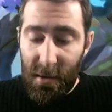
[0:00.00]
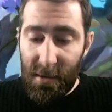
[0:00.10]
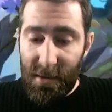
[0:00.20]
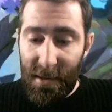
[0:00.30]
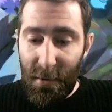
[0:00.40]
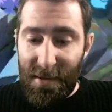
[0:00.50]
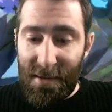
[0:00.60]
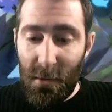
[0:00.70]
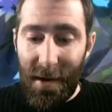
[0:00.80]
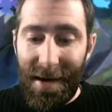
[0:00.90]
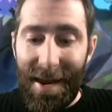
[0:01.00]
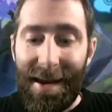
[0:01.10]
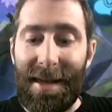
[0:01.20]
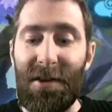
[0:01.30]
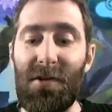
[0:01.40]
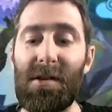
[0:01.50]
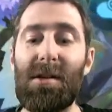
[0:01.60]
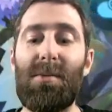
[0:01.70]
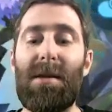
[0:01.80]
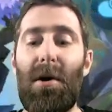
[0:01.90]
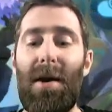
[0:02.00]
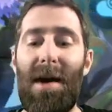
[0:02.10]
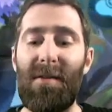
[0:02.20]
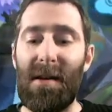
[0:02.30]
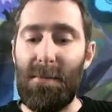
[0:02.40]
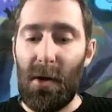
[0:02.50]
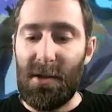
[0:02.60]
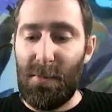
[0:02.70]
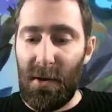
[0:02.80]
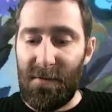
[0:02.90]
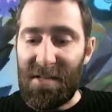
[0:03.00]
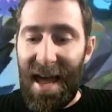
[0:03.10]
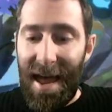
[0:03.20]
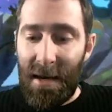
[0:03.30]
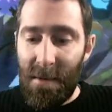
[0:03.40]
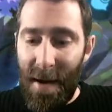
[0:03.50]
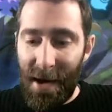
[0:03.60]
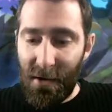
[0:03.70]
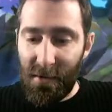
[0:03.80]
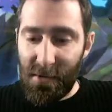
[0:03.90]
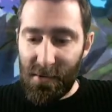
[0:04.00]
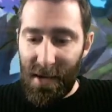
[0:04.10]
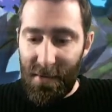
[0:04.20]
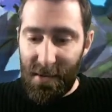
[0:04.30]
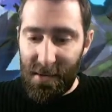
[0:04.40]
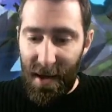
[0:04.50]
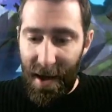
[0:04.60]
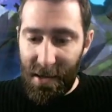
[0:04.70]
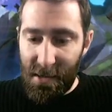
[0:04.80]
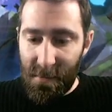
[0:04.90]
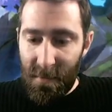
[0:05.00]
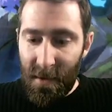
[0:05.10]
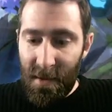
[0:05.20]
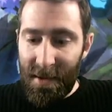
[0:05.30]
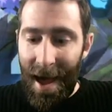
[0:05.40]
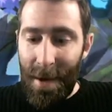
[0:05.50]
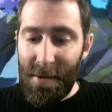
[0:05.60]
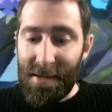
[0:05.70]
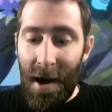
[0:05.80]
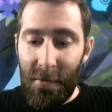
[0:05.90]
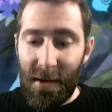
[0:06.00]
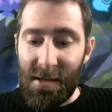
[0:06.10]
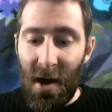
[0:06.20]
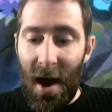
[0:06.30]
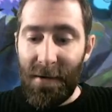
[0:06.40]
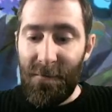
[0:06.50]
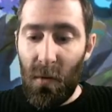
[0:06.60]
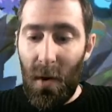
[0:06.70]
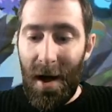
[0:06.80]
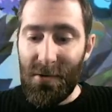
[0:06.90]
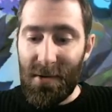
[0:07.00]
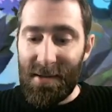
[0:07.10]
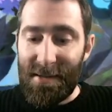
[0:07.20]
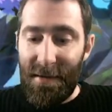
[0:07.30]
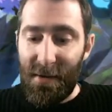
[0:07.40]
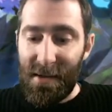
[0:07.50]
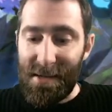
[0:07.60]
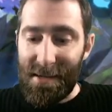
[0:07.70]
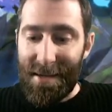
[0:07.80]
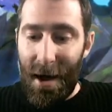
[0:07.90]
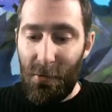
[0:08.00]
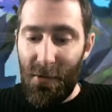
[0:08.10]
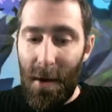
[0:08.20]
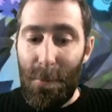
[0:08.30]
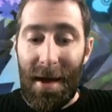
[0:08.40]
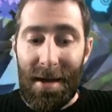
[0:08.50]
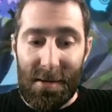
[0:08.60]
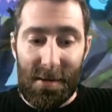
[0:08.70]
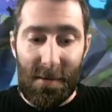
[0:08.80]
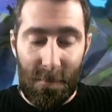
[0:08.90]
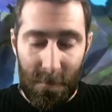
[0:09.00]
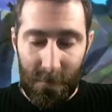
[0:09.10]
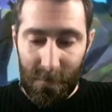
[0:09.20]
You can see that we're still not getting any interest because we don't have any multiple of 10 mana crystals at this stage. The game is currently tied, 476 health apiece.